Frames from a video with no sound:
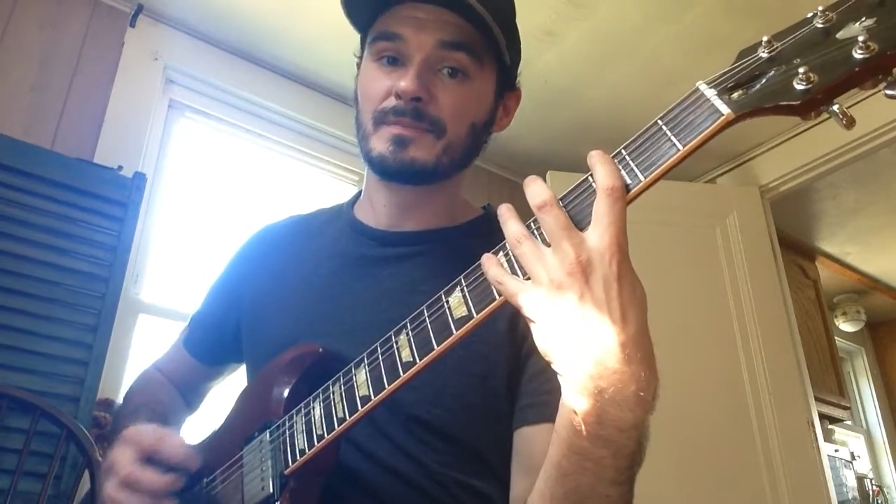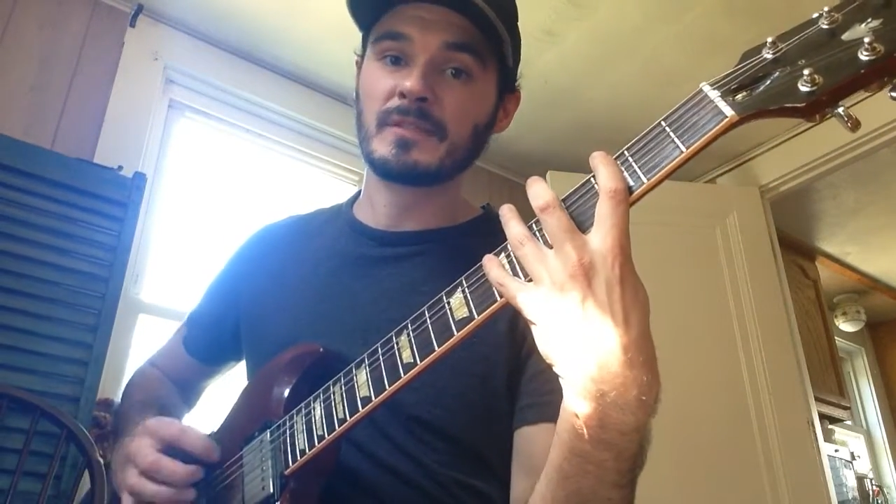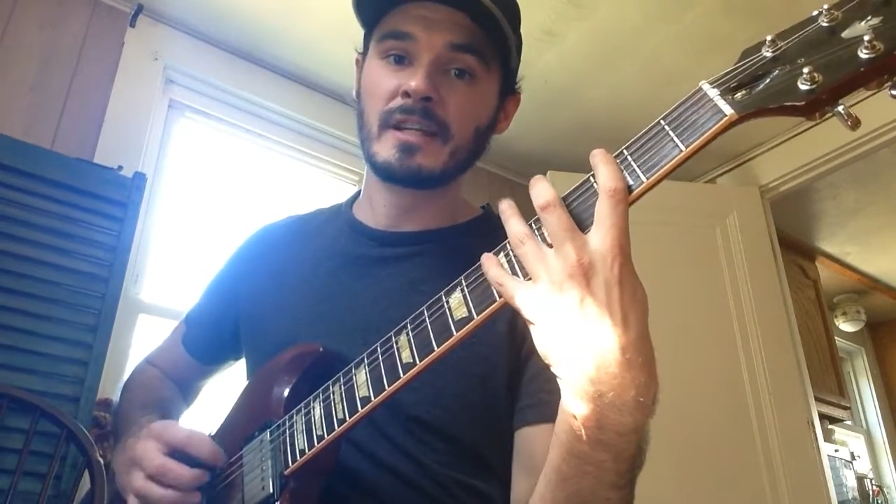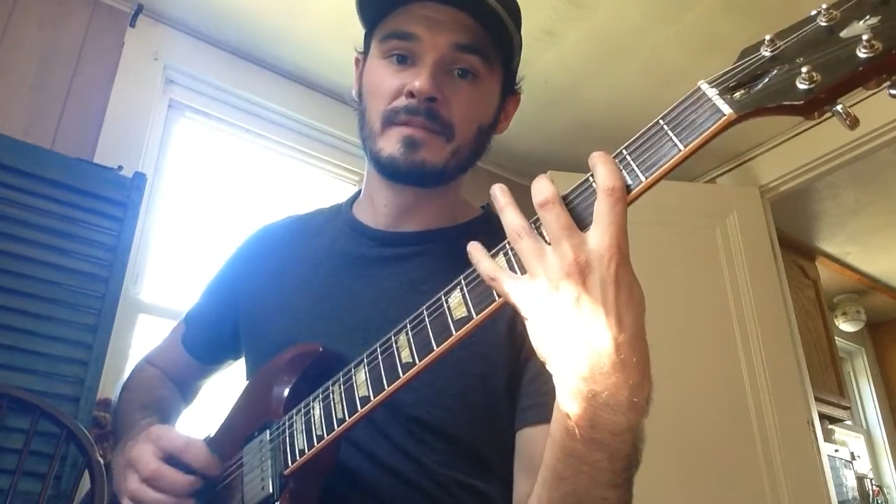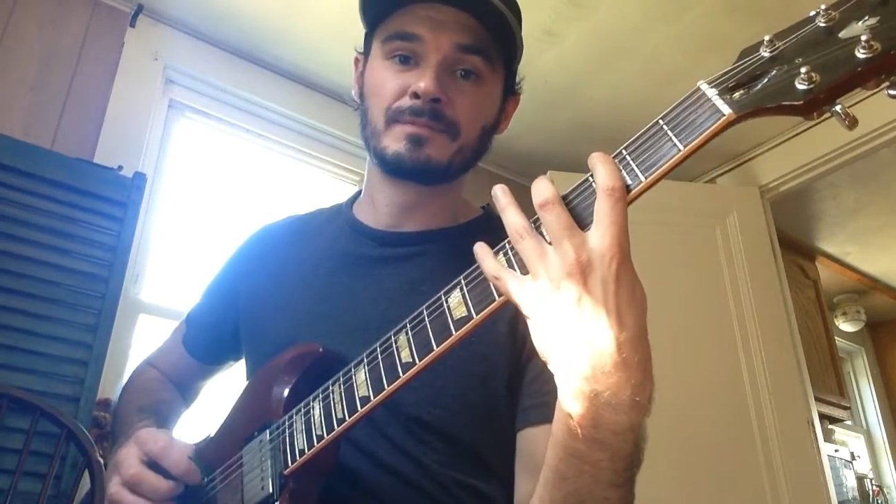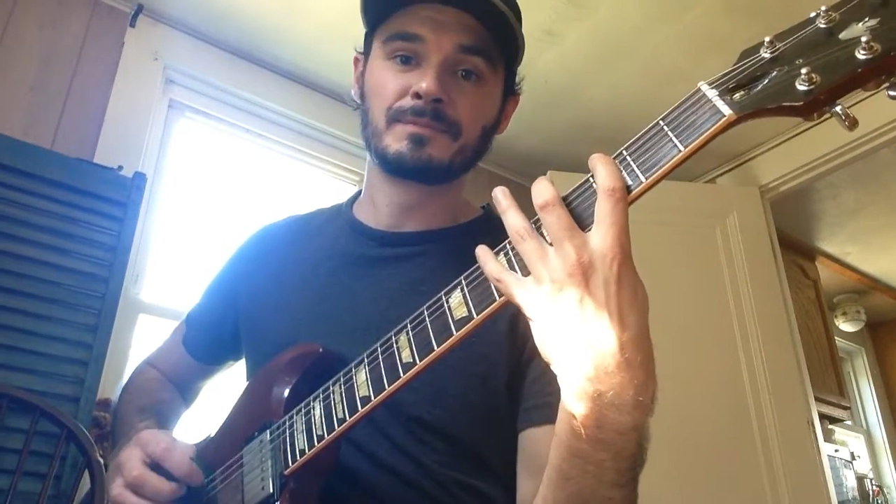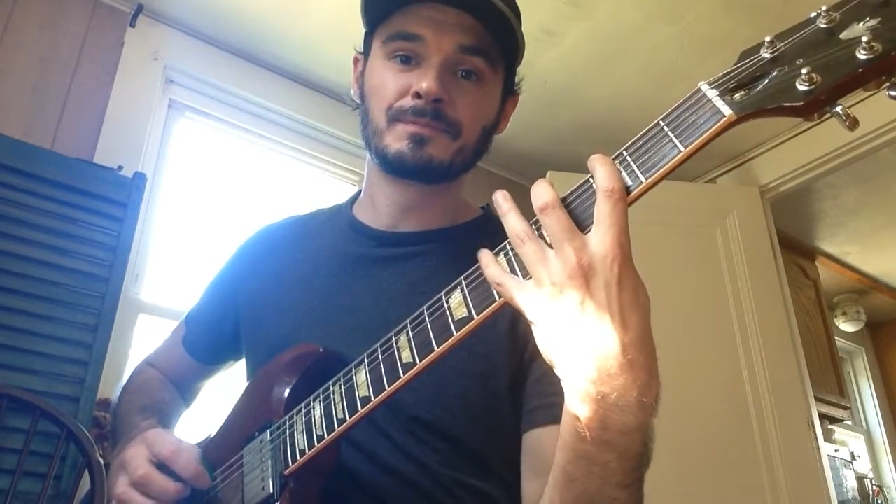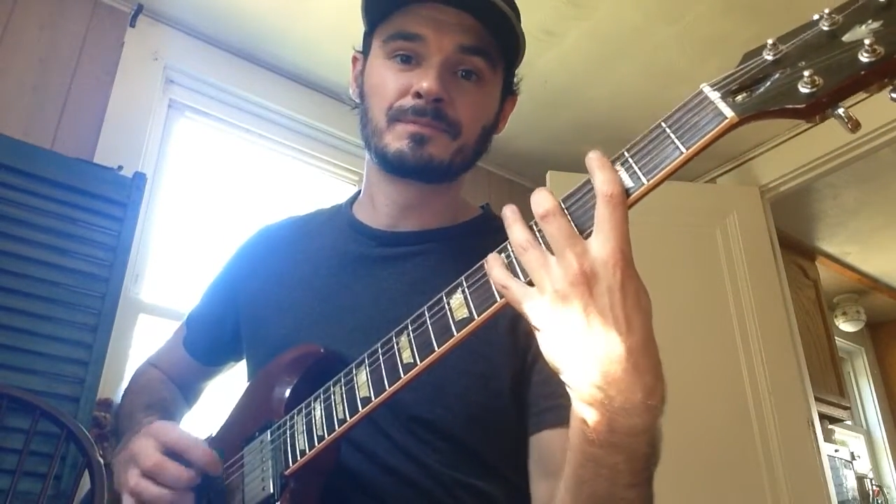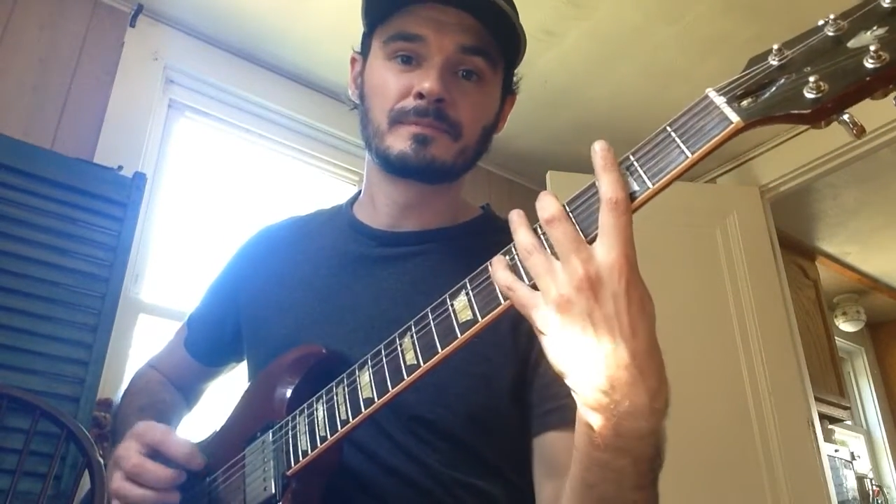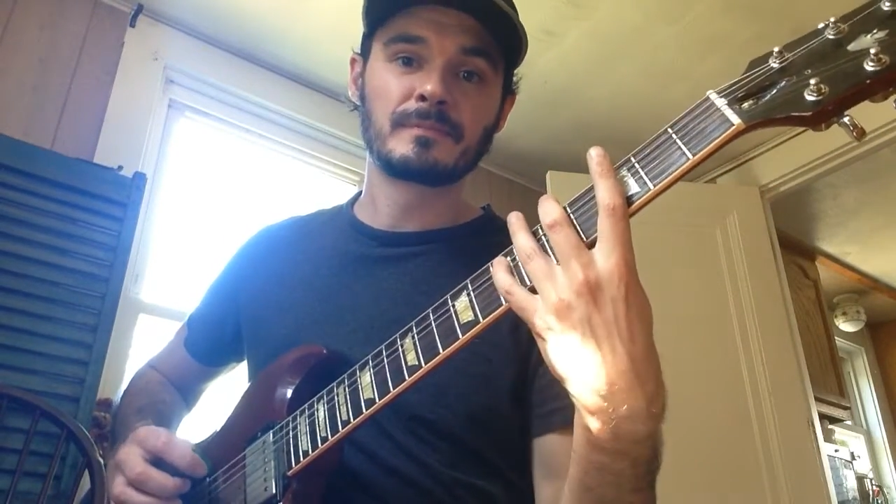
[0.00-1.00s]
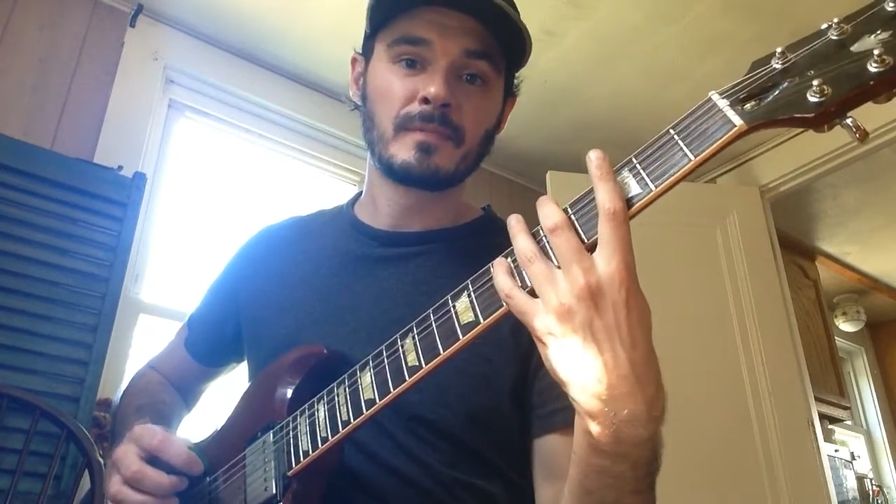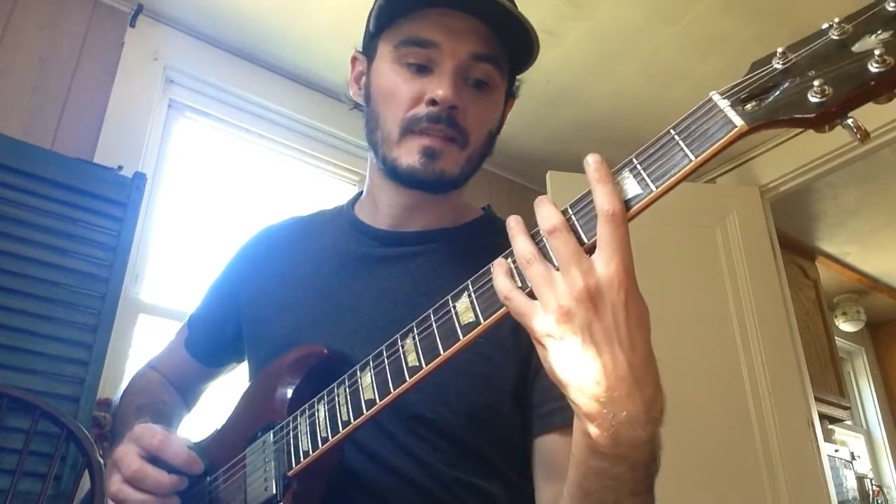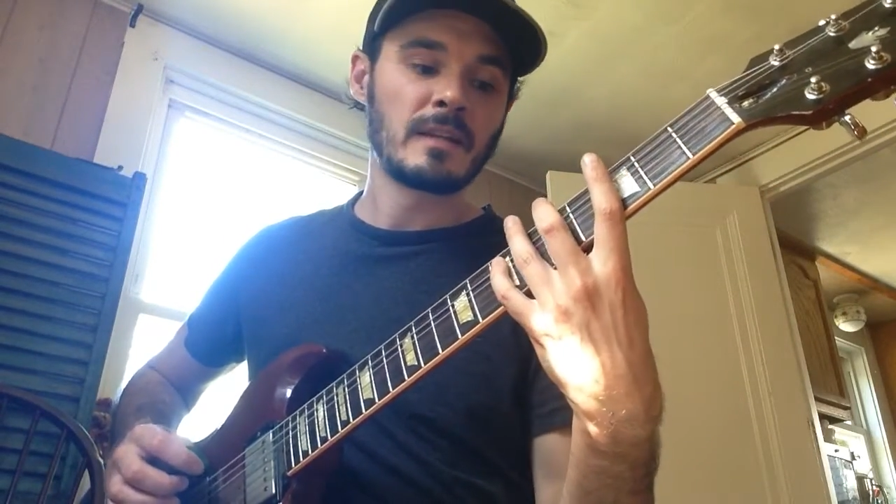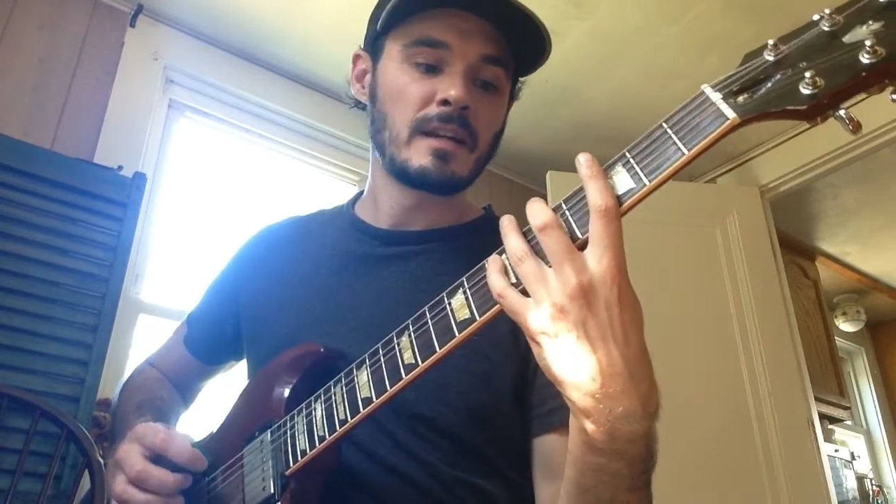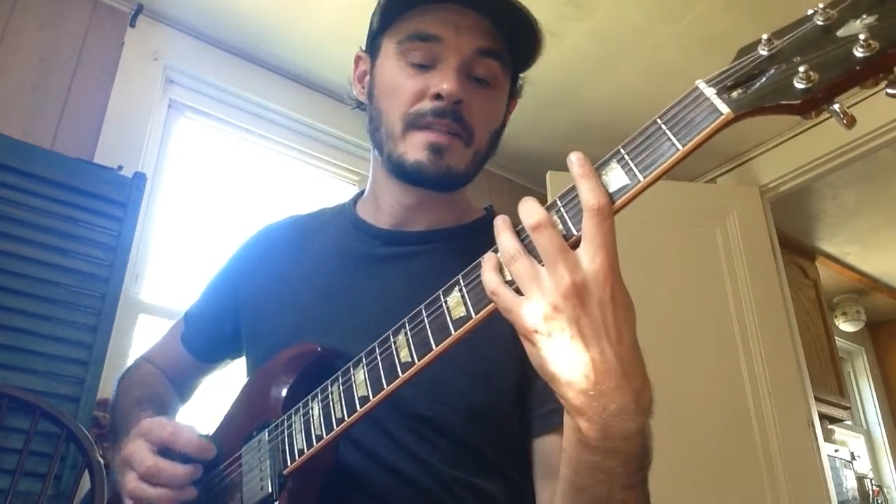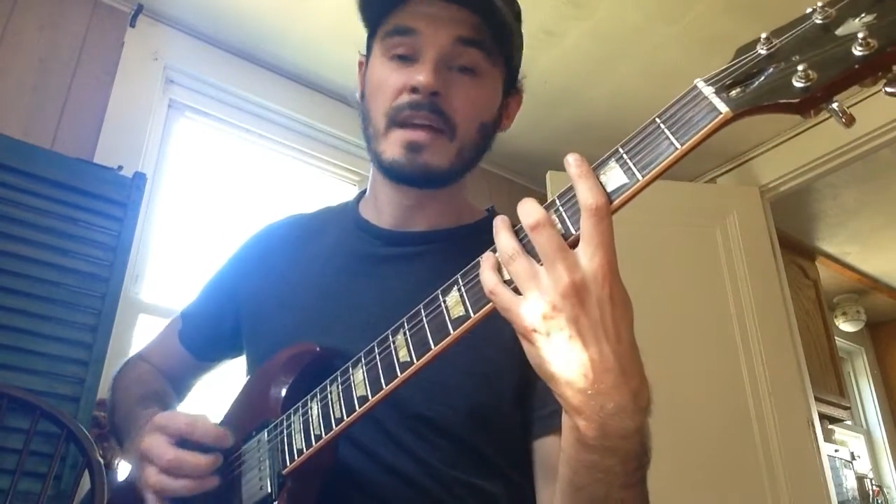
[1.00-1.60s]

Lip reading: Alright? And